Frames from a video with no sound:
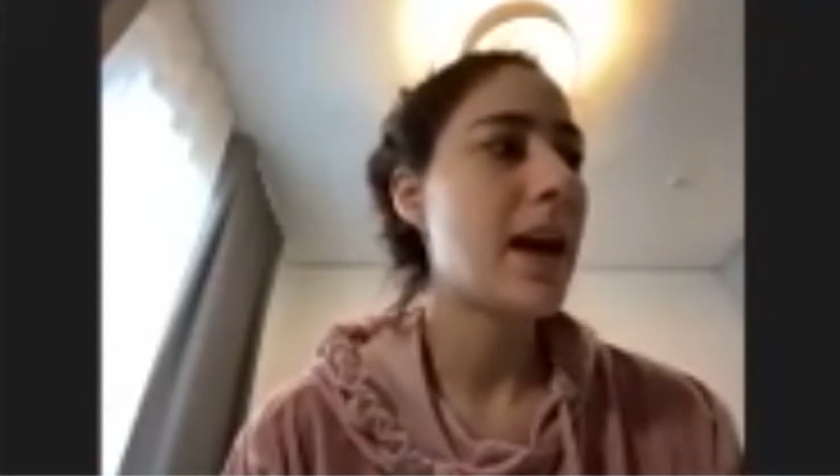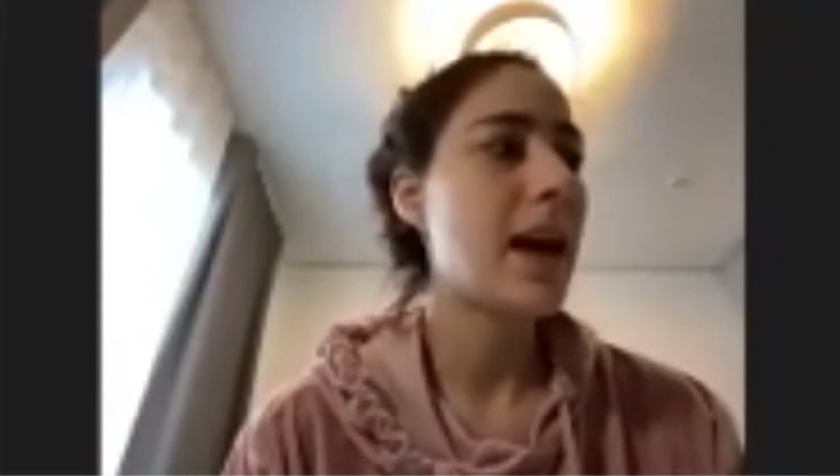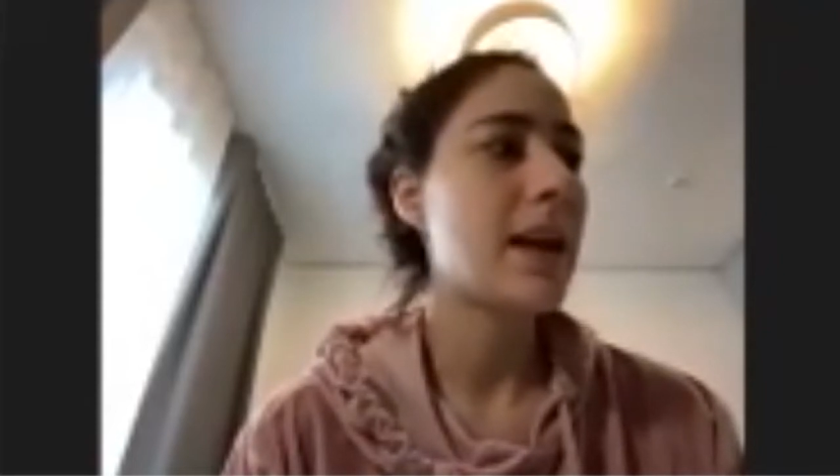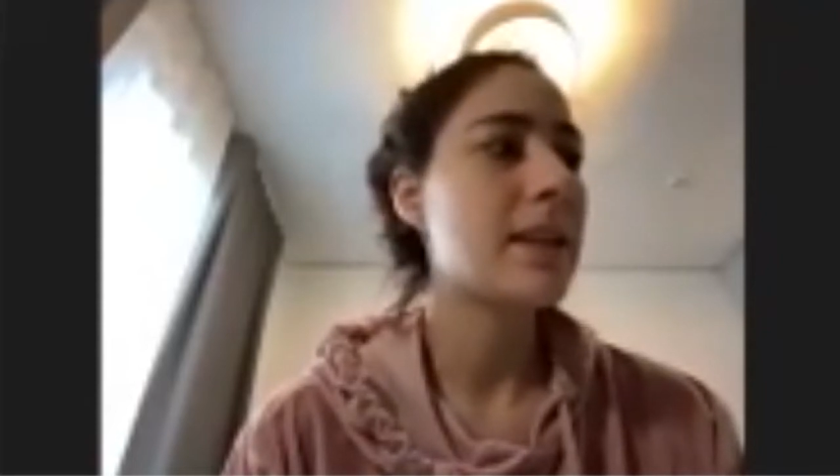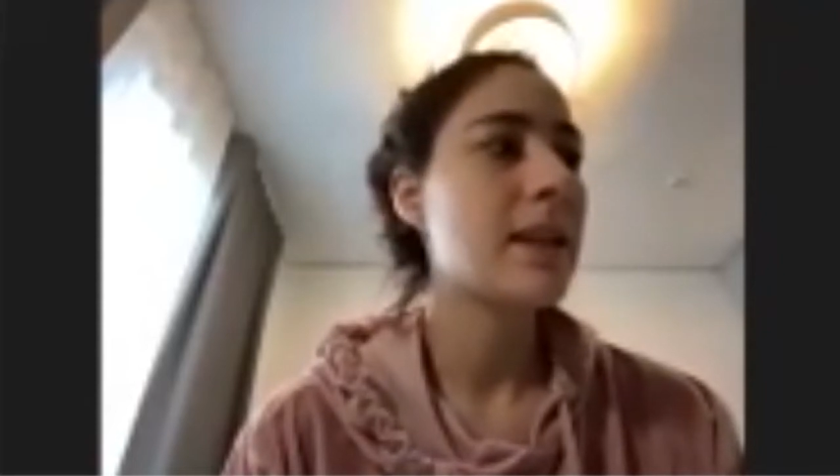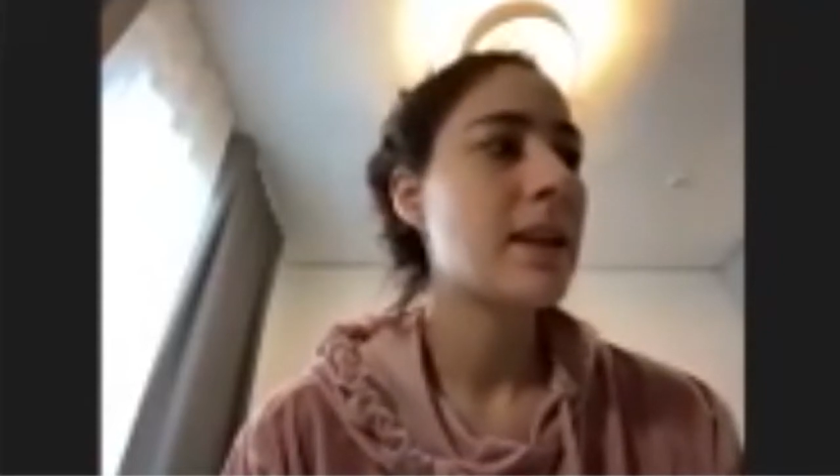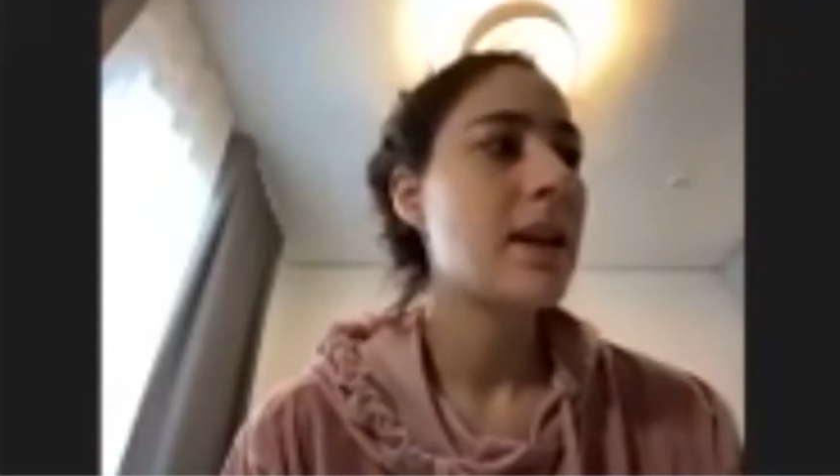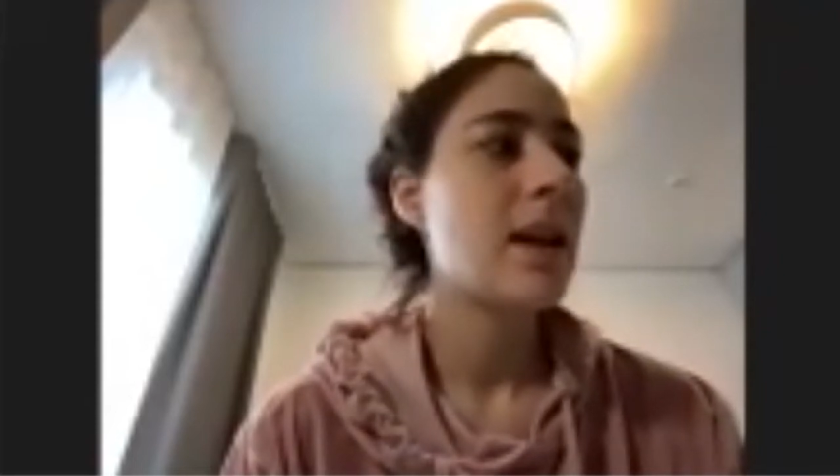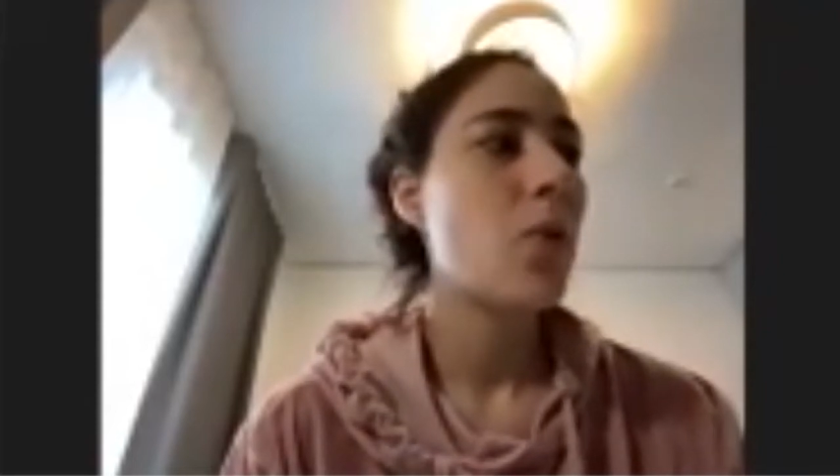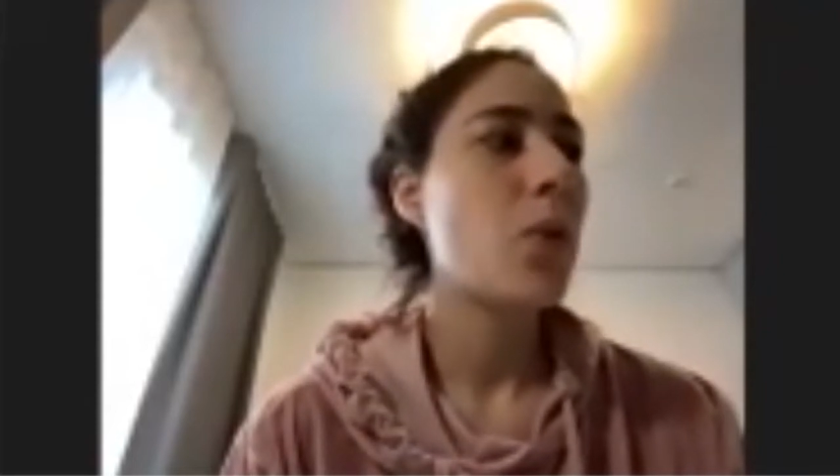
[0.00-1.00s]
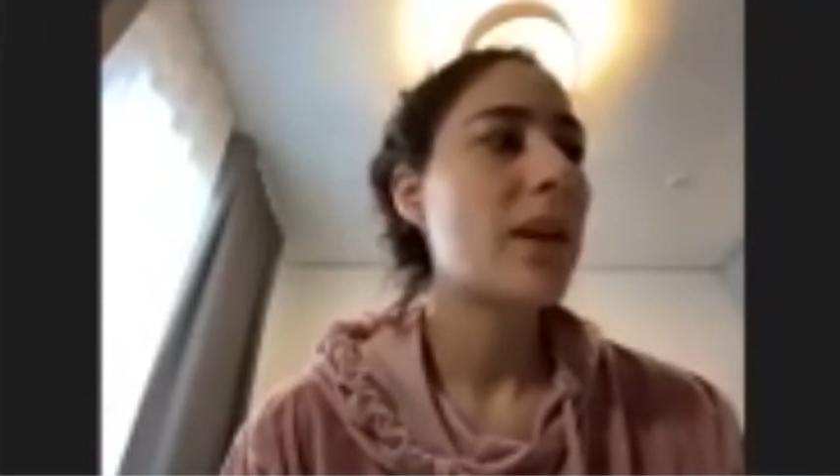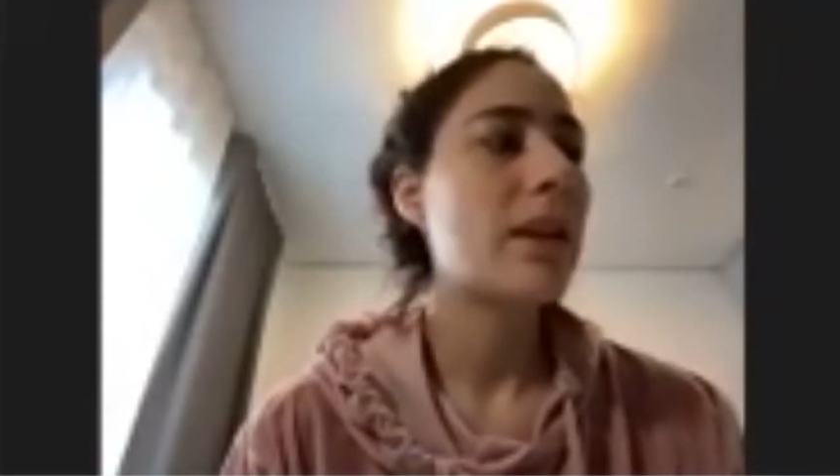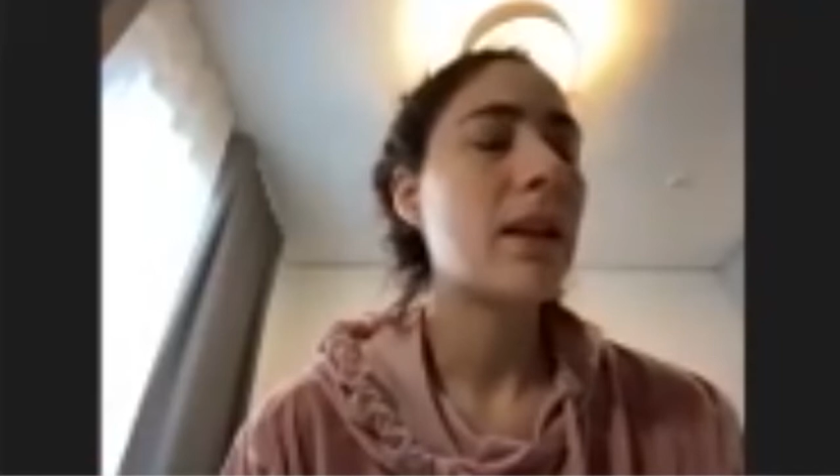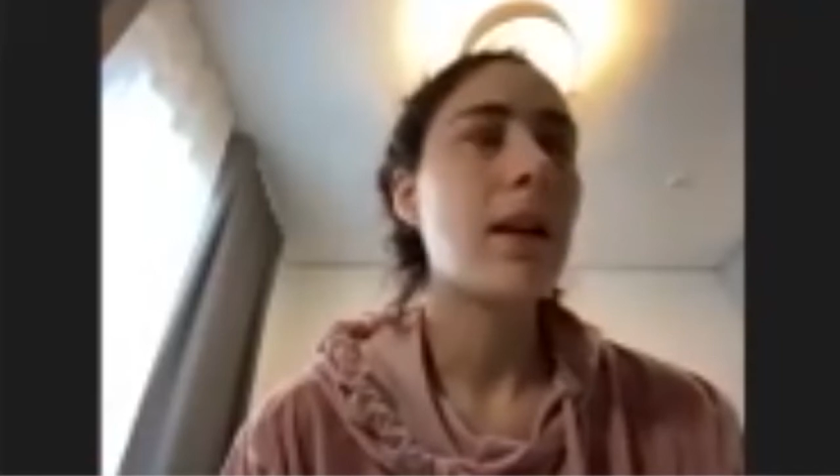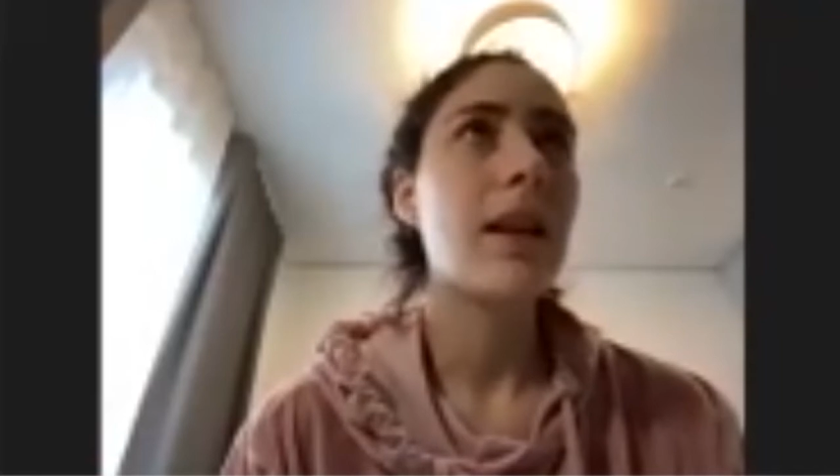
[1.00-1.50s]
that
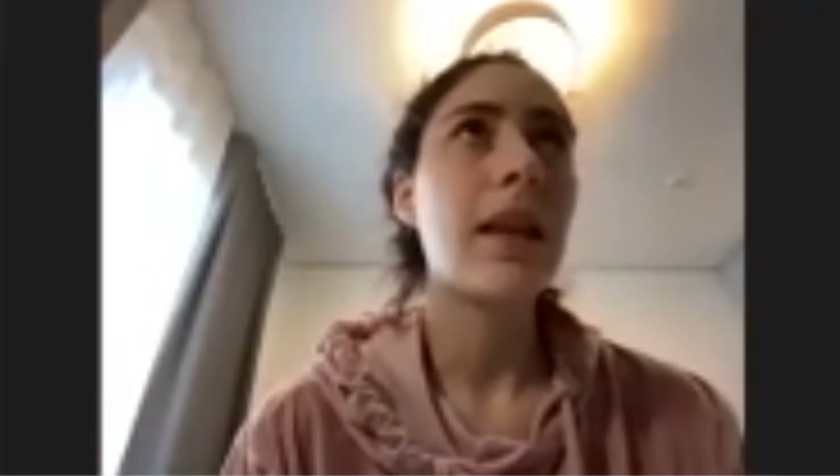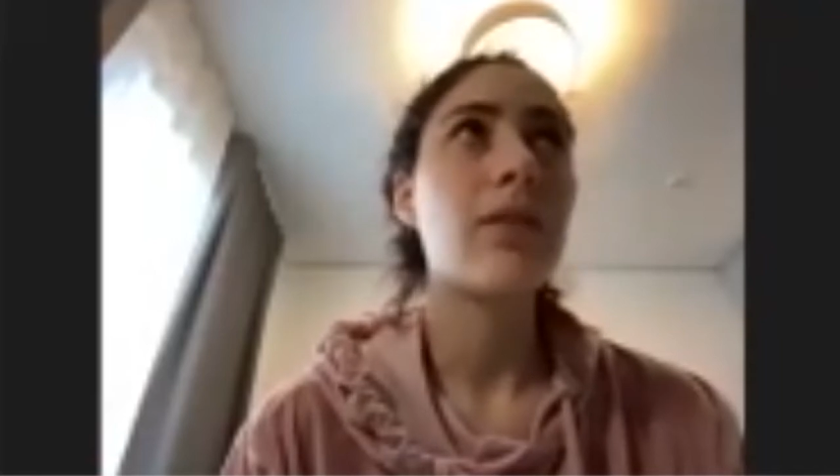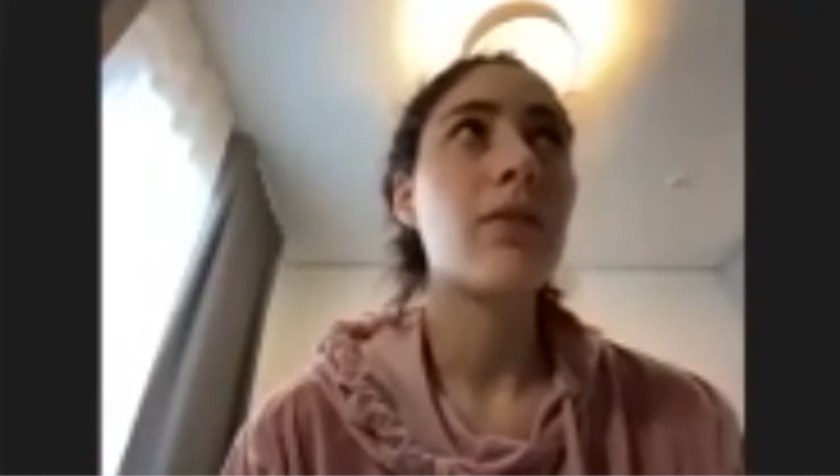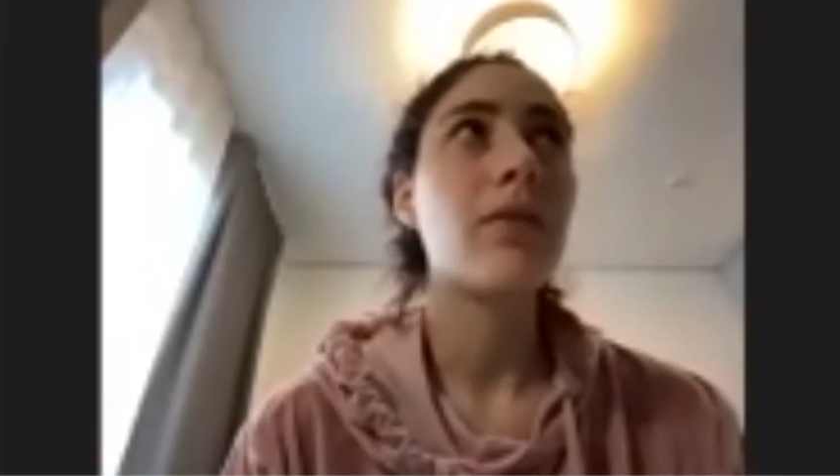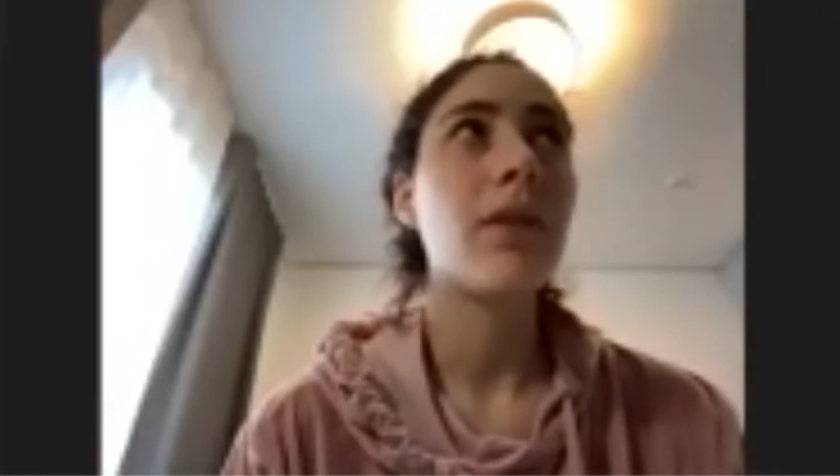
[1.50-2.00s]
when, like,